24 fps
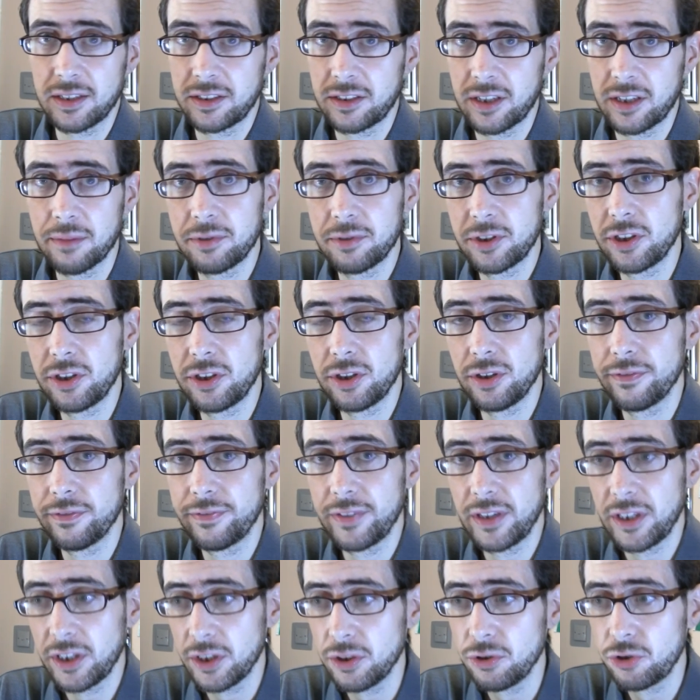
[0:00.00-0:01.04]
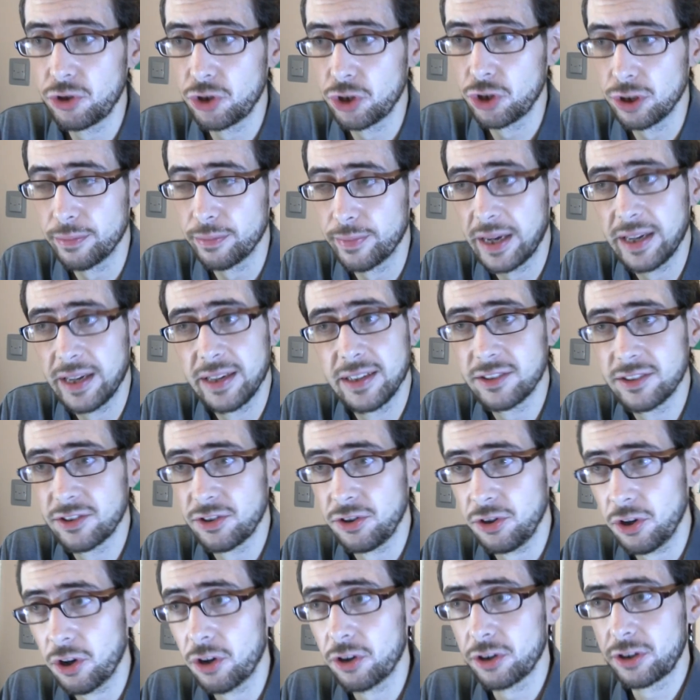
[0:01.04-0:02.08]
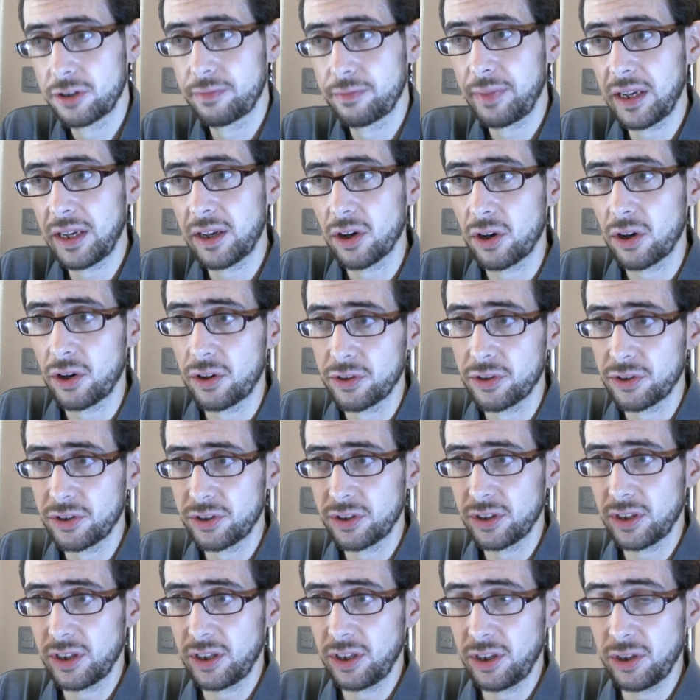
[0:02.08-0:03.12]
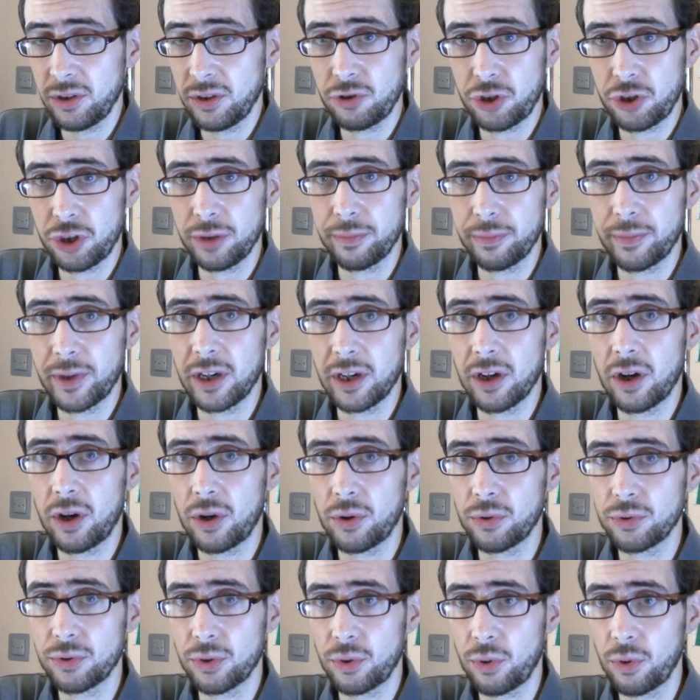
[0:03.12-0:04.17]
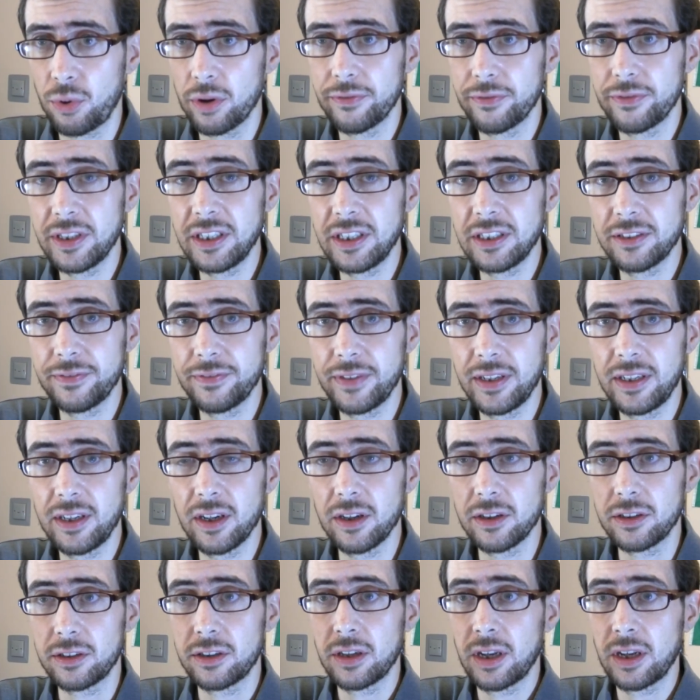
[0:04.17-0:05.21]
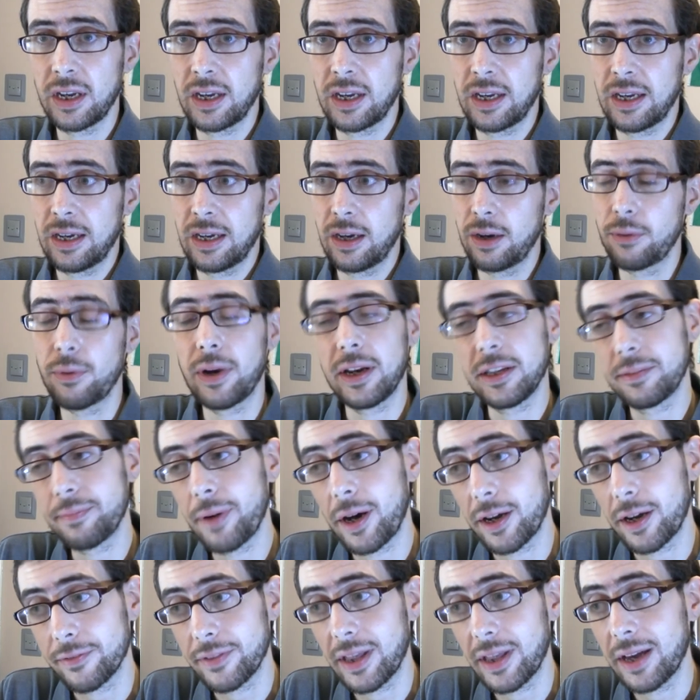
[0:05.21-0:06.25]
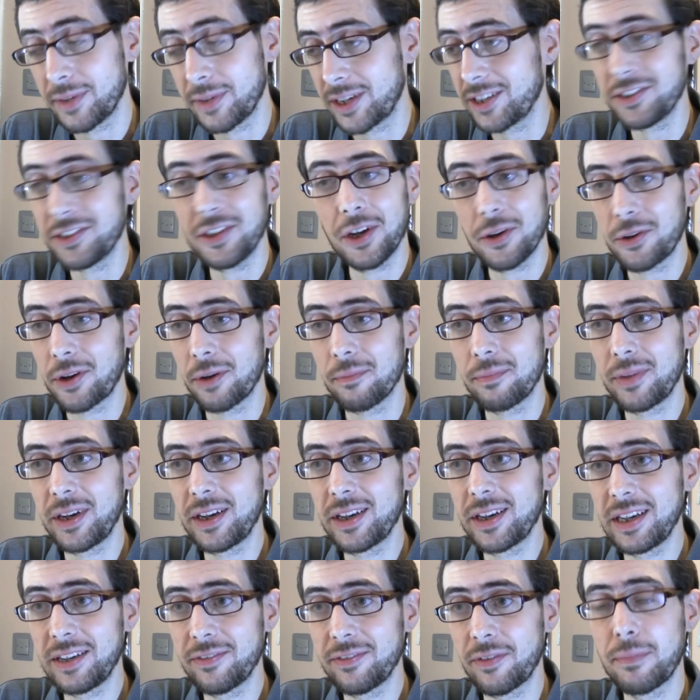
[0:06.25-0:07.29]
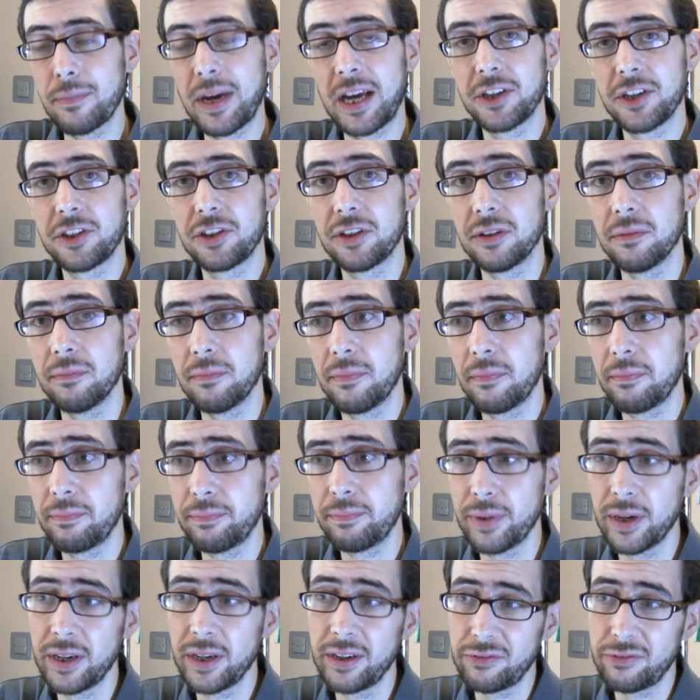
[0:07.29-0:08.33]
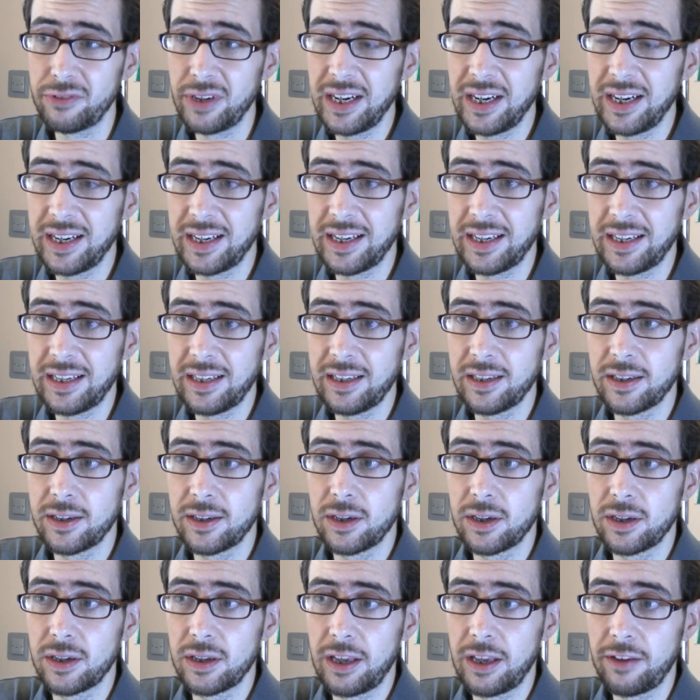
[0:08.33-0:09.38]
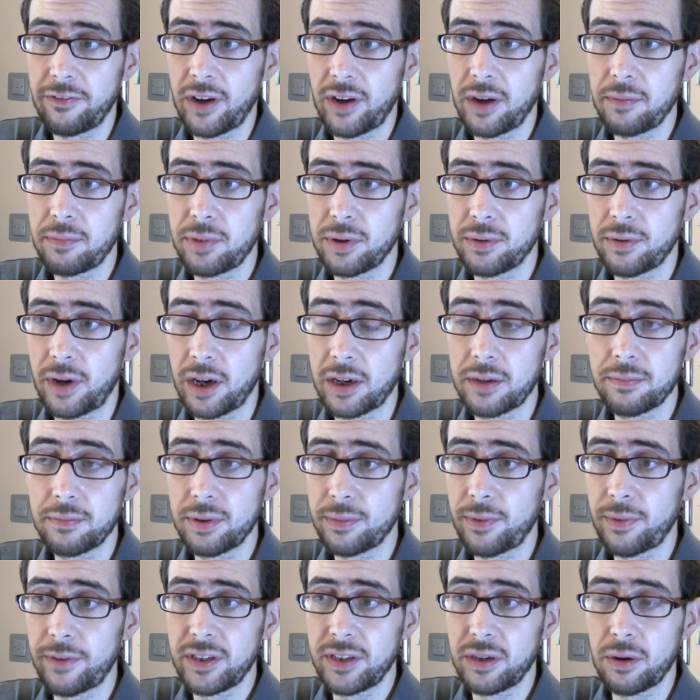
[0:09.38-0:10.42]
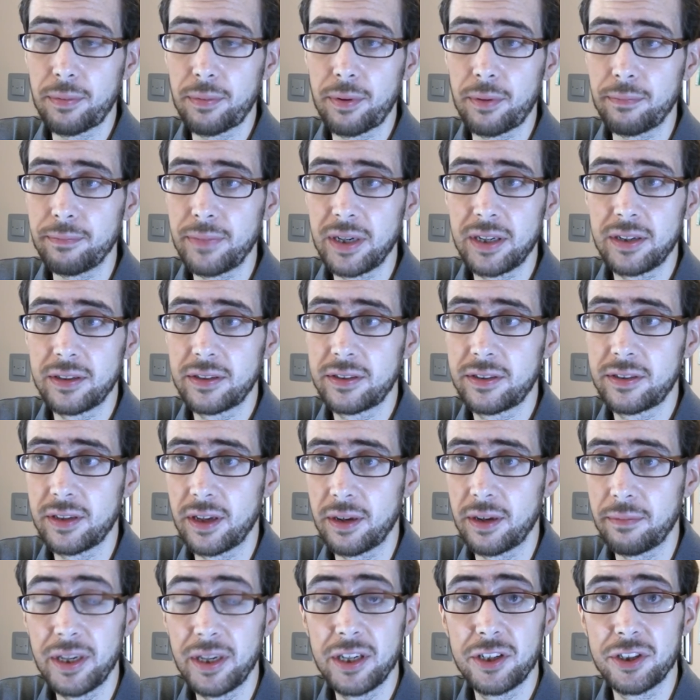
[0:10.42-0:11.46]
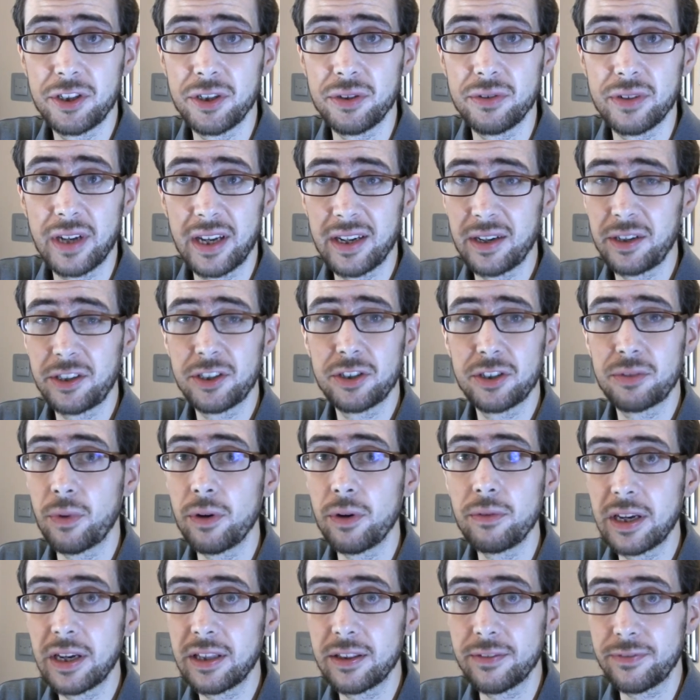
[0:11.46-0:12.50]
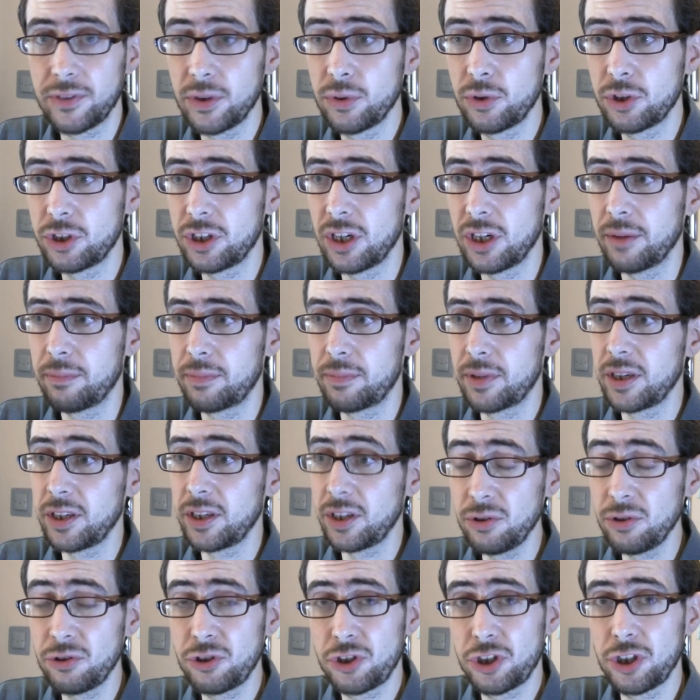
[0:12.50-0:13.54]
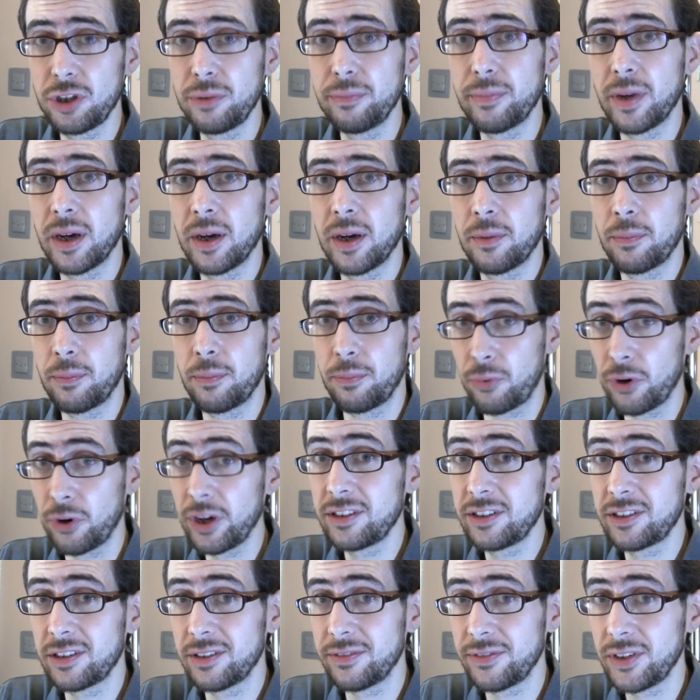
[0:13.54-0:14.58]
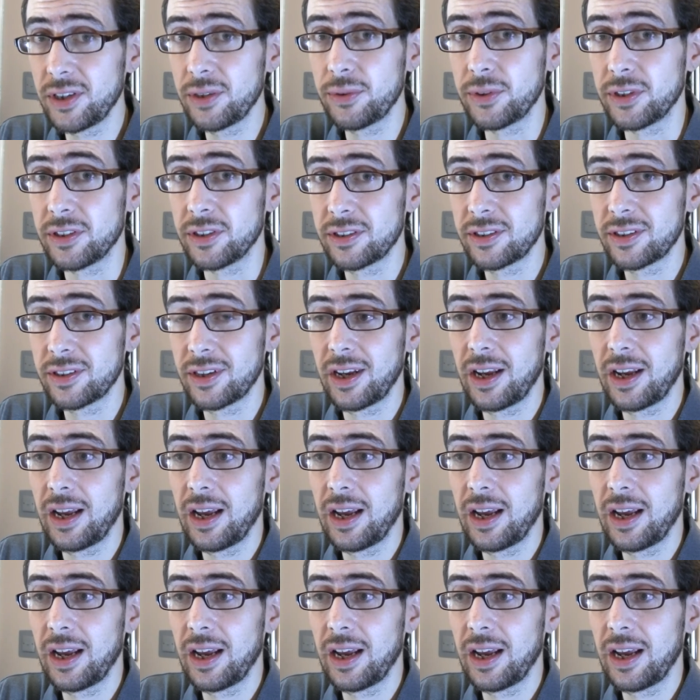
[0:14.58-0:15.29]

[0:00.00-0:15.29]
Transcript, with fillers: a substitute for YouTube, and it's not because YouTube can hold all of these videos. Well, it's part of that because no company can even match them. But really, if I put, I can put my video up on Bit uh, BitChute, and it just won't get the viewership. YouTube brings the viewers.